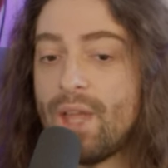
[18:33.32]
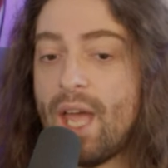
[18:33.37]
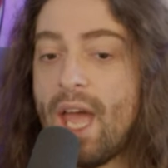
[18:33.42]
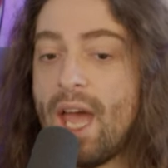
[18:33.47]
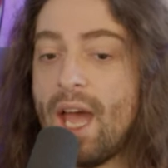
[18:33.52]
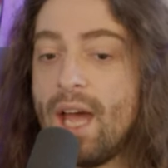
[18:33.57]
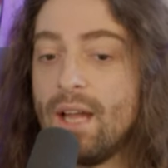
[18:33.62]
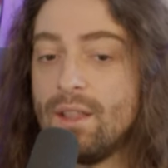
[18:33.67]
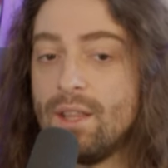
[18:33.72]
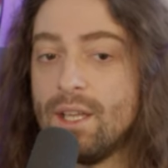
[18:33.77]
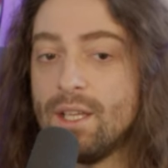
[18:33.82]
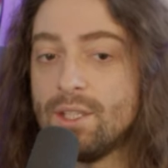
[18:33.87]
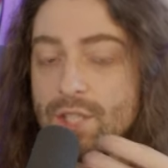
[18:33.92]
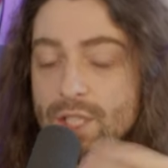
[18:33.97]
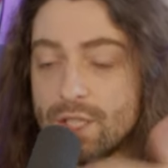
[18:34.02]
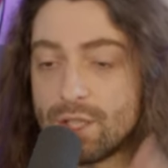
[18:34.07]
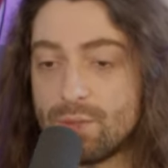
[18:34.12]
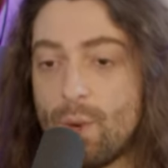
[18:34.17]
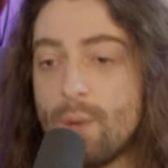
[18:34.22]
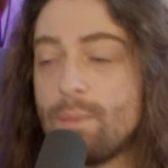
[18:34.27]
and they
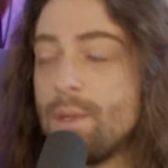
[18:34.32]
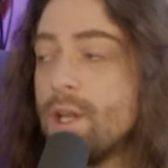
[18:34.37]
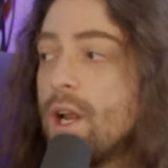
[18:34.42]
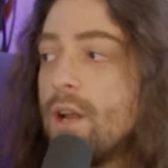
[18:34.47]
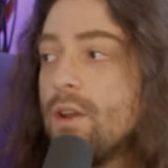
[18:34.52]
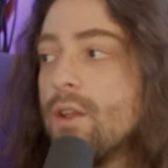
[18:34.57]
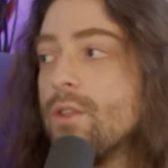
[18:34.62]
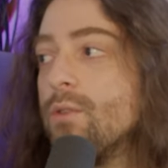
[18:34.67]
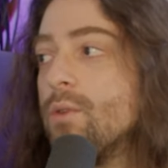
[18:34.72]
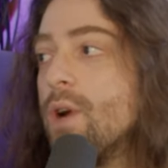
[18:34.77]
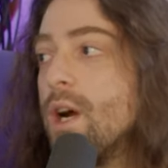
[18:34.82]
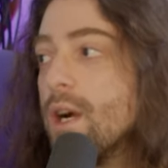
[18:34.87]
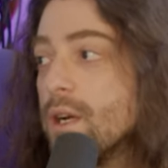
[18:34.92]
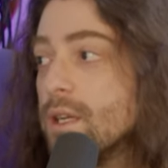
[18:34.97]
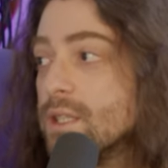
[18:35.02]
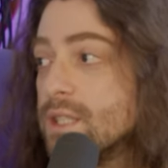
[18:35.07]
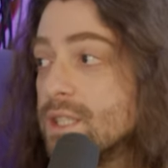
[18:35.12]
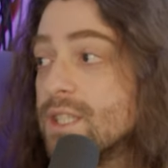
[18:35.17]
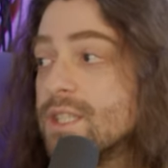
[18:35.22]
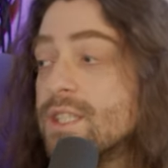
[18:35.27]
just swept it under the rug.
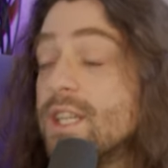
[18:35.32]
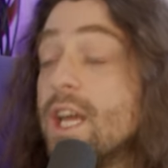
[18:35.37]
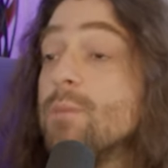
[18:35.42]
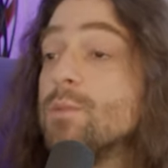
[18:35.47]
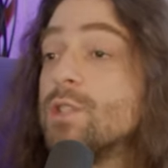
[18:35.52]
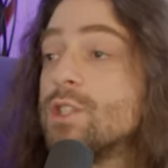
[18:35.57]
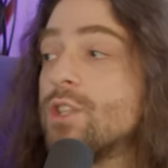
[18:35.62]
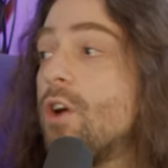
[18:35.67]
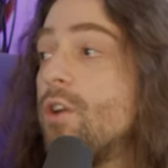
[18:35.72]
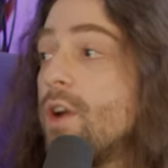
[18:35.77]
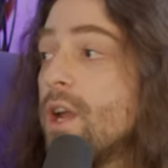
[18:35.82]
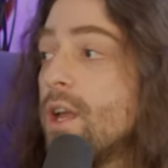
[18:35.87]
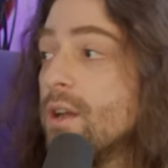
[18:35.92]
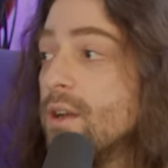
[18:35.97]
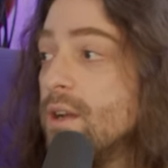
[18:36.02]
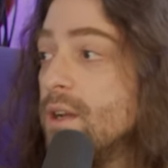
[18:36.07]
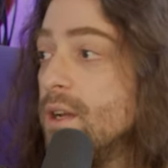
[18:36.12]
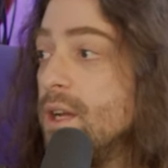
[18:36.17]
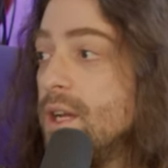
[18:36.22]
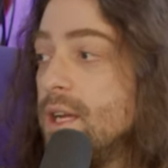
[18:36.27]
It's the same
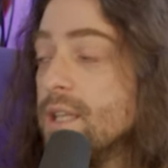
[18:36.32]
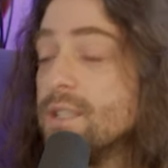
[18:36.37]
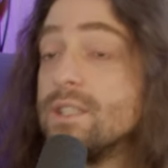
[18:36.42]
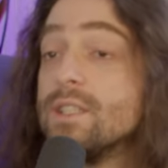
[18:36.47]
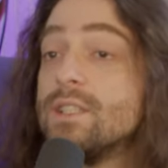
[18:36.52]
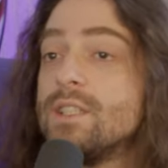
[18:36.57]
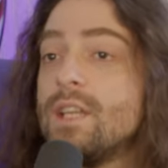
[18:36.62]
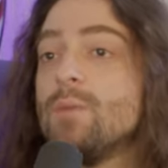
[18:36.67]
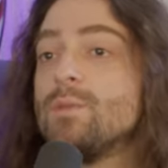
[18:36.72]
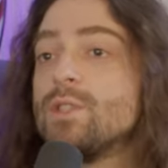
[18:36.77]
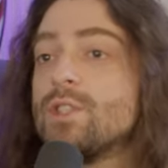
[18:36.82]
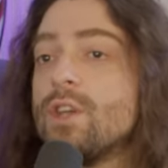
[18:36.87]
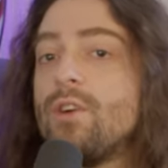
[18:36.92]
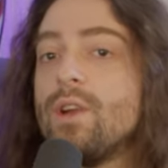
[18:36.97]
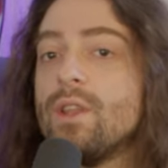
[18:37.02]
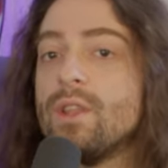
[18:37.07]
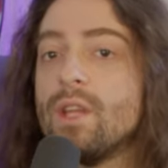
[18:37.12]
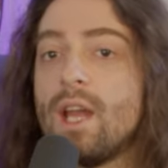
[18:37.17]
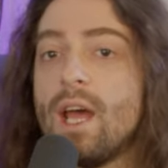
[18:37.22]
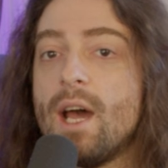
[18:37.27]
story it's the same
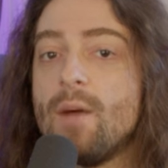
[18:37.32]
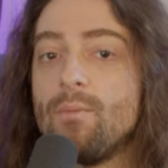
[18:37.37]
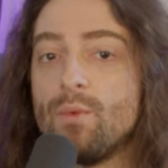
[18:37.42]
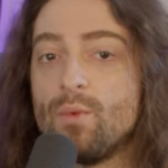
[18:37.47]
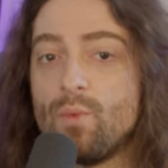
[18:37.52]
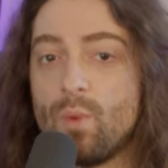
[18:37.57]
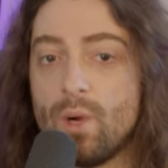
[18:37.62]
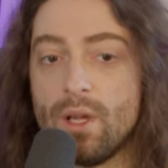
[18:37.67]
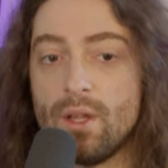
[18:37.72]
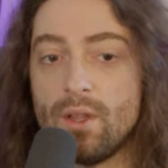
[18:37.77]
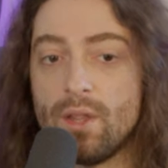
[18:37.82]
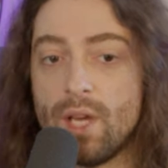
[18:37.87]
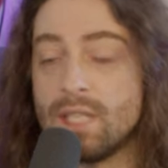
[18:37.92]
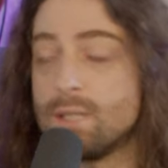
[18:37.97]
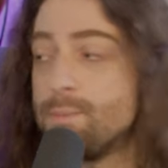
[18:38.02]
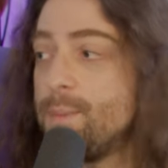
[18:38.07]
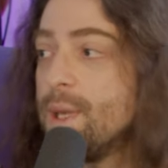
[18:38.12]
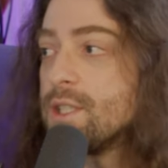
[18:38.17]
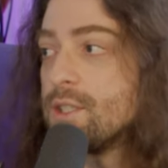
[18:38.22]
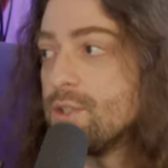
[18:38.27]
story that happened with
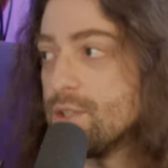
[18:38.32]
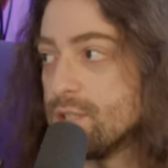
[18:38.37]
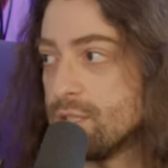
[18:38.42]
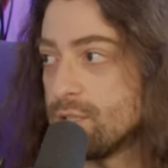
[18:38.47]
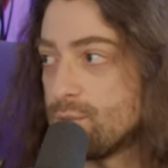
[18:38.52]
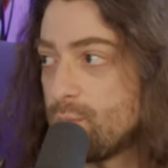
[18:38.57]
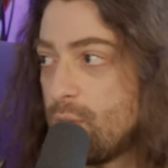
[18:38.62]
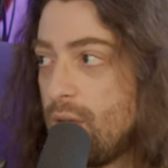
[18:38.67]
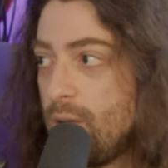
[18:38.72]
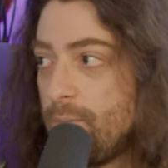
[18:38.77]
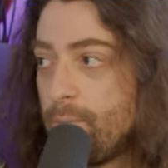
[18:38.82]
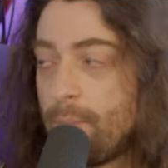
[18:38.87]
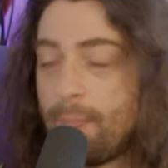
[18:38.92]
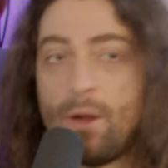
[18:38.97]
asbestos as well.